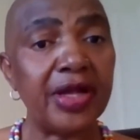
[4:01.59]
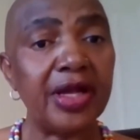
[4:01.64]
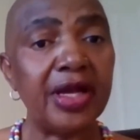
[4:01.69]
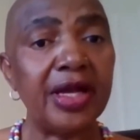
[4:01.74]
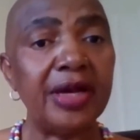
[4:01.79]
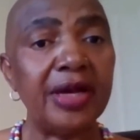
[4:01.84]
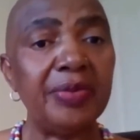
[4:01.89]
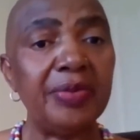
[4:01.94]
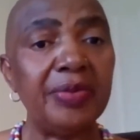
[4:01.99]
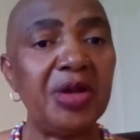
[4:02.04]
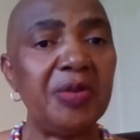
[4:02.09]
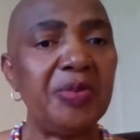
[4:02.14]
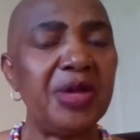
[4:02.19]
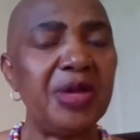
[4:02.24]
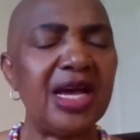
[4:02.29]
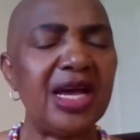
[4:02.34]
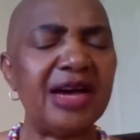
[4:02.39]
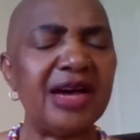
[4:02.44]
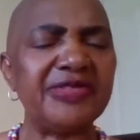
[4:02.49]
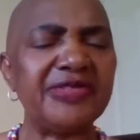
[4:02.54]
Maybe
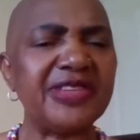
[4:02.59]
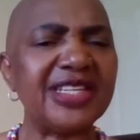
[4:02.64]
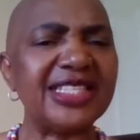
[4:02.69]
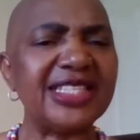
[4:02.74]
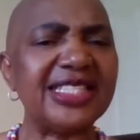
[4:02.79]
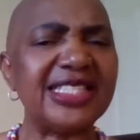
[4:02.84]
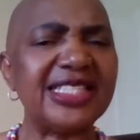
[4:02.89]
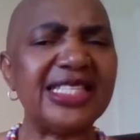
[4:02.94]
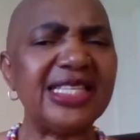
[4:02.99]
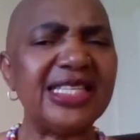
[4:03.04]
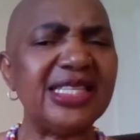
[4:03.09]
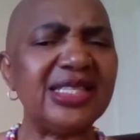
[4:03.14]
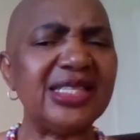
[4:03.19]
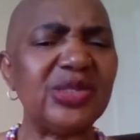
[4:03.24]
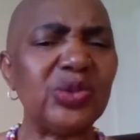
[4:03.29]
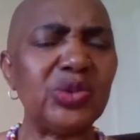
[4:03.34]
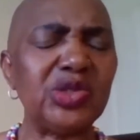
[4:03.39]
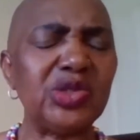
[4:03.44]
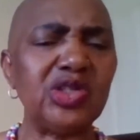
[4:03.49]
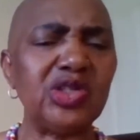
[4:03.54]
after 6, we
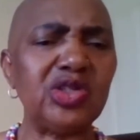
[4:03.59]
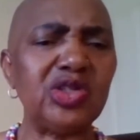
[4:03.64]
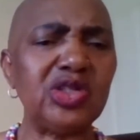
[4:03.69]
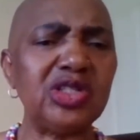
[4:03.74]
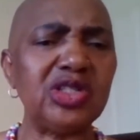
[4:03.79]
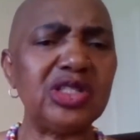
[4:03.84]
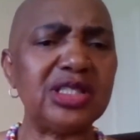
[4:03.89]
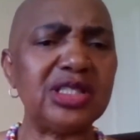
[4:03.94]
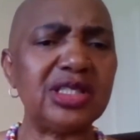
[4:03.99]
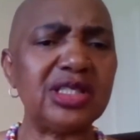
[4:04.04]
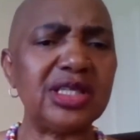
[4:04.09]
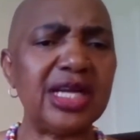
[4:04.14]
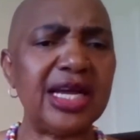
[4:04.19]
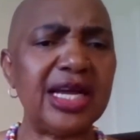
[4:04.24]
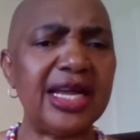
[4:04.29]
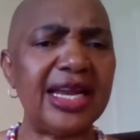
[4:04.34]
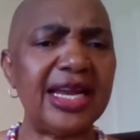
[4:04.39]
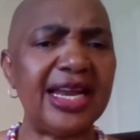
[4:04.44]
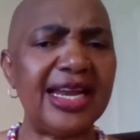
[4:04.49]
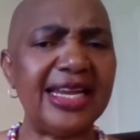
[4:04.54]
shouldn't
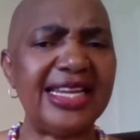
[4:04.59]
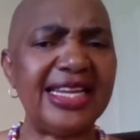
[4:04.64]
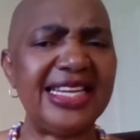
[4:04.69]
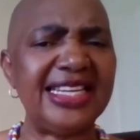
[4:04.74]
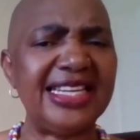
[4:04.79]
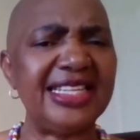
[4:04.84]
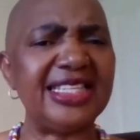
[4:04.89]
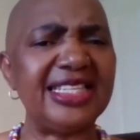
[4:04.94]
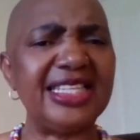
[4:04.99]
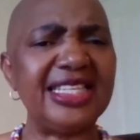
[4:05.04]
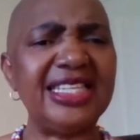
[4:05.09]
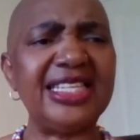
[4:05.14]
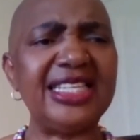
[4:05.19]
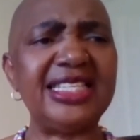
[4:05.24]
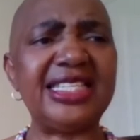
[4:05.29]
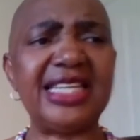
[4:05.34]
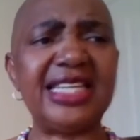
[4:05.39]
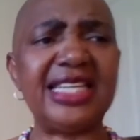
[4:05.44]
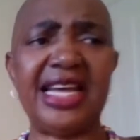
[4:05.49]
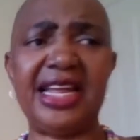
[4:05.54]
eat it,
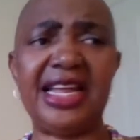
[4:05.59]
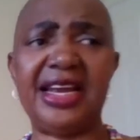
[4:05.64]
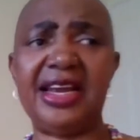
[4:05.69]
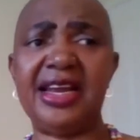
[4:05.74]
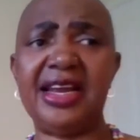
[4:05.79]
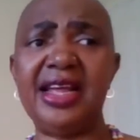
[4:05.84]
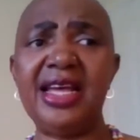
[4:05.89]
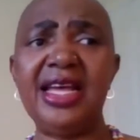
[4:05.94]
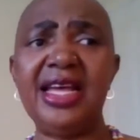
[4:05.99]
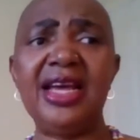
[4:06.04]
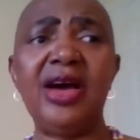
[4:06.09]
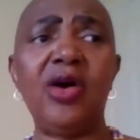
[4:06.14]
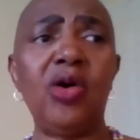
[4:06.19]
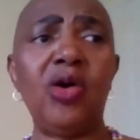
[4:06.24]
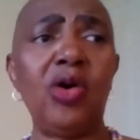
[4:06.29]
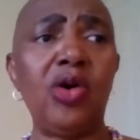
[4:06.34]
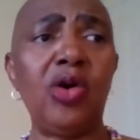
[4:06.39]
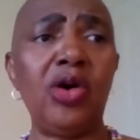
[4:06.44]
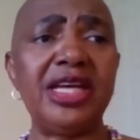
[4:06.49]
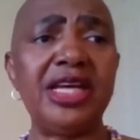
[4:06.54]
and
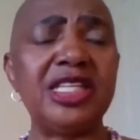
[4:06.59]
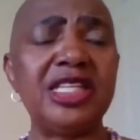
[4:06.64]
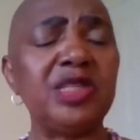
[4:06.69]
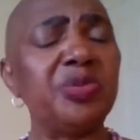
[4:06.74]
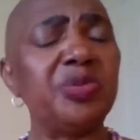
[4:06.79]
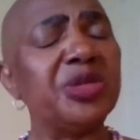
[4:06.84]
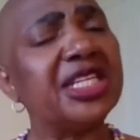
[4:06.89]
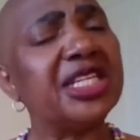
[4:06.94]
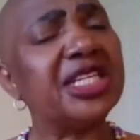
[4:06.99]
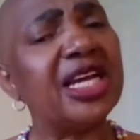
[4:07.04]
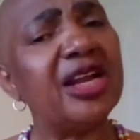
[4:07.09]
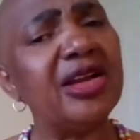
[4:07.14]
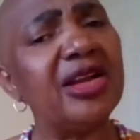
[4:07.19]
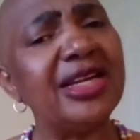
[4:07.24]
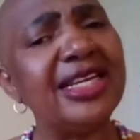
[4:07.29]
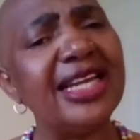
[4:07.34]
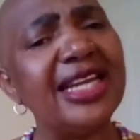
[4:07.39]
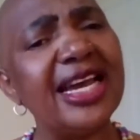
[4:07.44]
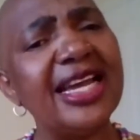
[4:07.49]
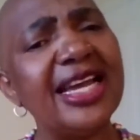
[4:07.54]
or a special
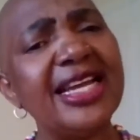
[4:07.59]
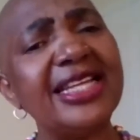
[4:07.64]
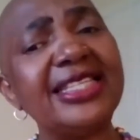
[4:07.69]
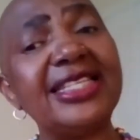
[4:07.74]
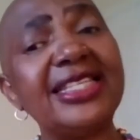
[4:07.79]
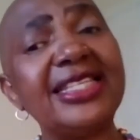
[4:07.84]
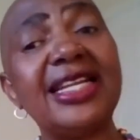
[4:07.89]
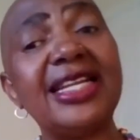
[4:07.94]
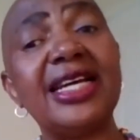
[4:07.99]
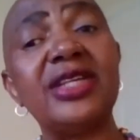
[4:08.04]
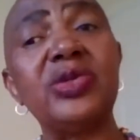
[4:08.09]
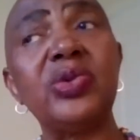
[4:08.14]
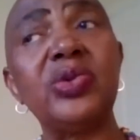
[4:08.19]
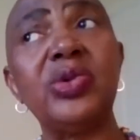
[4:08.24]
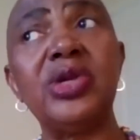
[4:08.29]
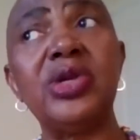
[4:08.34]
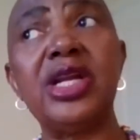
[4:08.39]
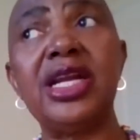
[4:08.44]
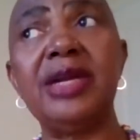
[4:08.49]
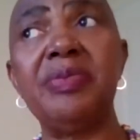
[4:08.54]
diet that
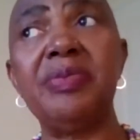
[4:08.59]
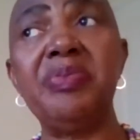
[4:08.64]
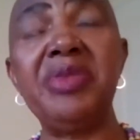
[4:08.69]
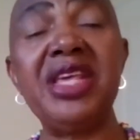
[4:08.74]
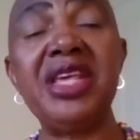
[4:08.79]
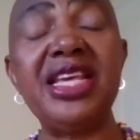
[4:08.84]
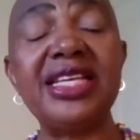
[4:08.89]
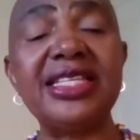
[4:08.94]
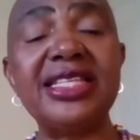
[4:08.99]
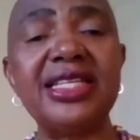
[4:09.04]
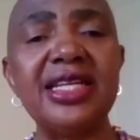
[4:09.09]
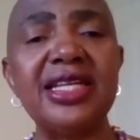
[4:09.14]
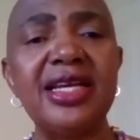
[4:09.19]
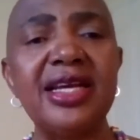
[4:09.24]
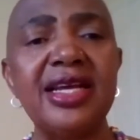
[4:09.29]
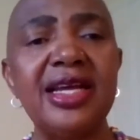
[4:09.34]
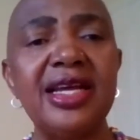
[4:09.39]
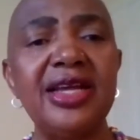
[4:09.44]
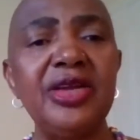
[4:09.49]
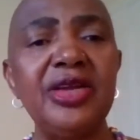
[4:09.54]
will mix.
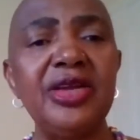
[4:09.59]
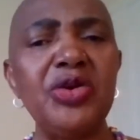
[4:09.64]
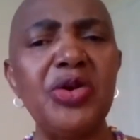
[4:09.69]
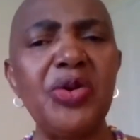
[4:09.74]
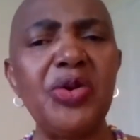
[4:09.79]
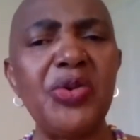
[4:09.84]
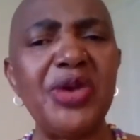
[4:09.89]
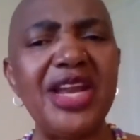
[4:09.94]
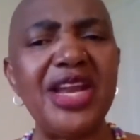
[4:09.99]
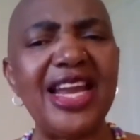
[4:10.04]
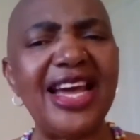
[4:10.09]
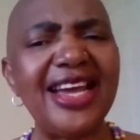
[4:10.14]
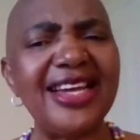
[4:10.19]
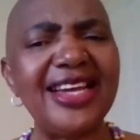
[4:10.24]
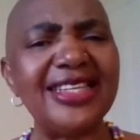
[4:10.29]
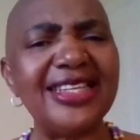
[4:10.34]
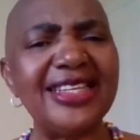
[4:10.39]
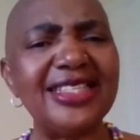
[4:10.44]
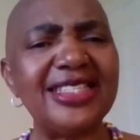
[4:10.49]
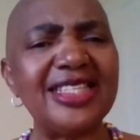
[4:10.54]
You know, we like
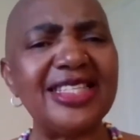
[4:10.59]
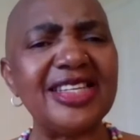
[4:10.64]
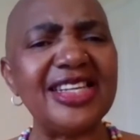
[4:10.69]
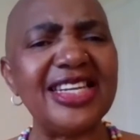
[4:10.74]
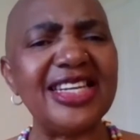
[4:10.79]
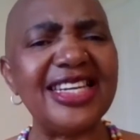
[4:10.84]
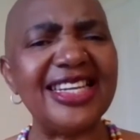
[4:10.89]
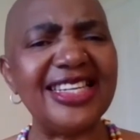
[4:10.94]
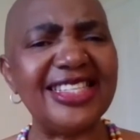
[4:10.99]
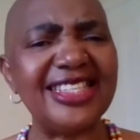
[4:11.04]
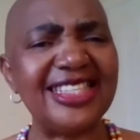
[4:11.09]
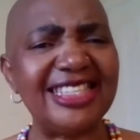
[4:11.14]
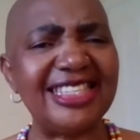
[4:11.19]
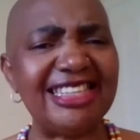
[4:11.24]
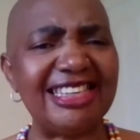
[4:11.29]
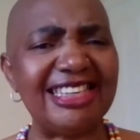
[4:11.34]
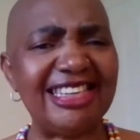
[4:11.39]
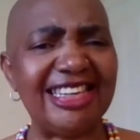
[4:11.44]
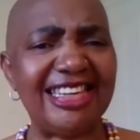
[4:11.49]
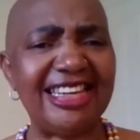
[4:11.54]
drinking
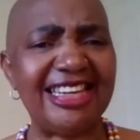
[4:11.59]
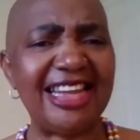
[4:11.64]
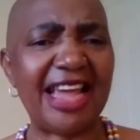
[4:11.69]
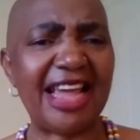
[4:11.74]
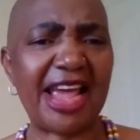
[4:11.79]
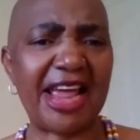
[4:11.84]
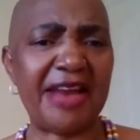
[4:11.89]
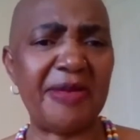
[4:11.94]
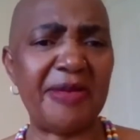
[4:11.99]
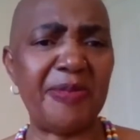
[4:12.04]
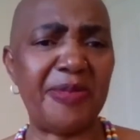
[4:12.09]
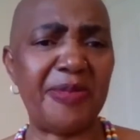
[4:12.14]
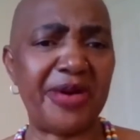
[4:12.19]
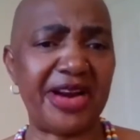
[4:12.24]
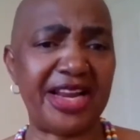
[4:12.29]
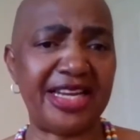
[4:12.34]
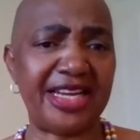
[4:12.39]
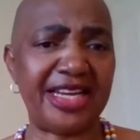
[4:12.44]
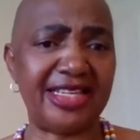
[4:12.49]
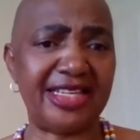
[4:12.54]
tea and
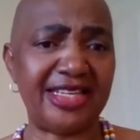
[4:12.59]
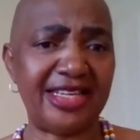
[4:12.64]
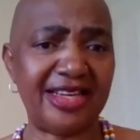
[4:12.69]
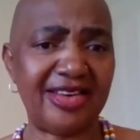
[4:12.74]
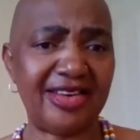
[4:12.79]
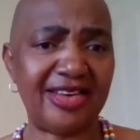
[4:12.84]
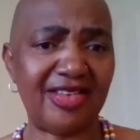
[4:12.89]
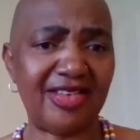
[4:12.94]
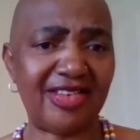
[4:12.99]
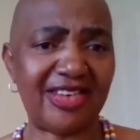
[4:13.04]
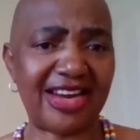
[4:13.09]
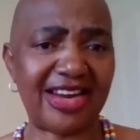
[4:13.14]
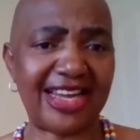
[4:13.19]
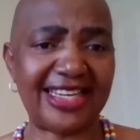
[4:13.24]
bread, right?